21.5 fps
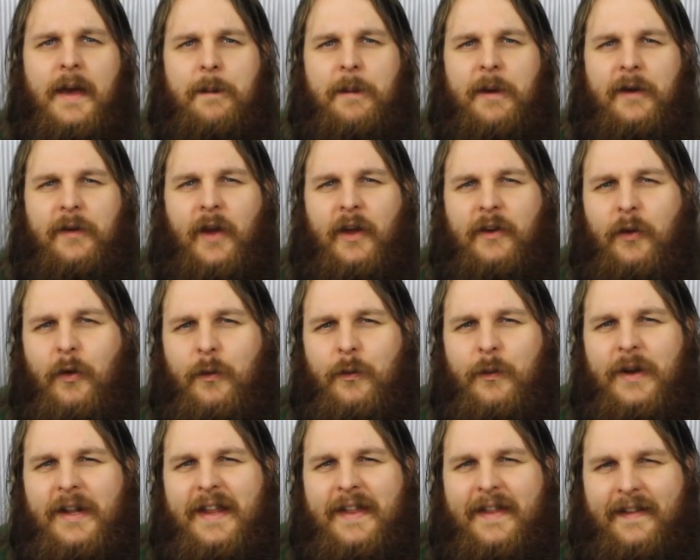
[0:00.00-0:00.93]
because I don't
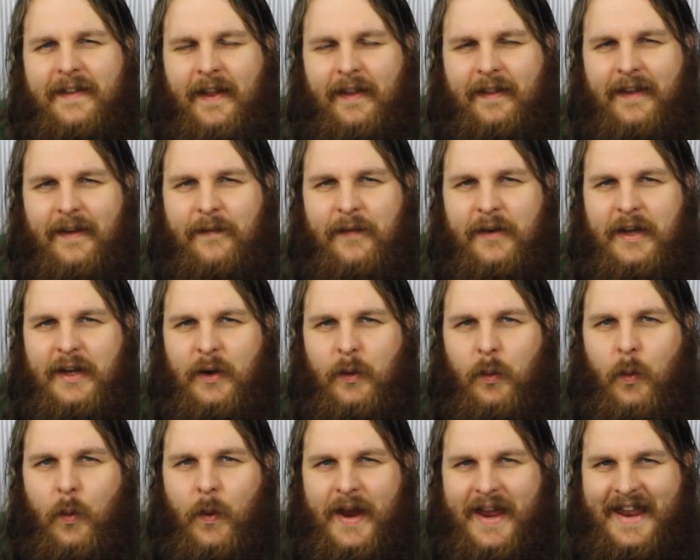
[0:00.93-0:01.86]
really think that's ever going to
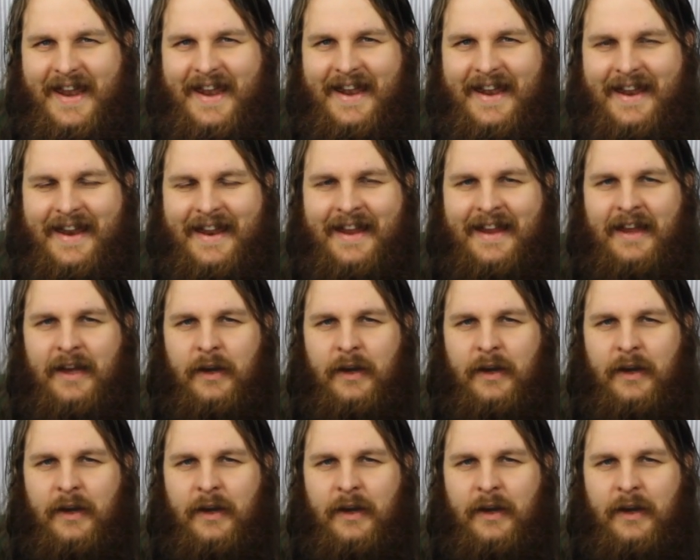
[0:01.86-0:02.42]
win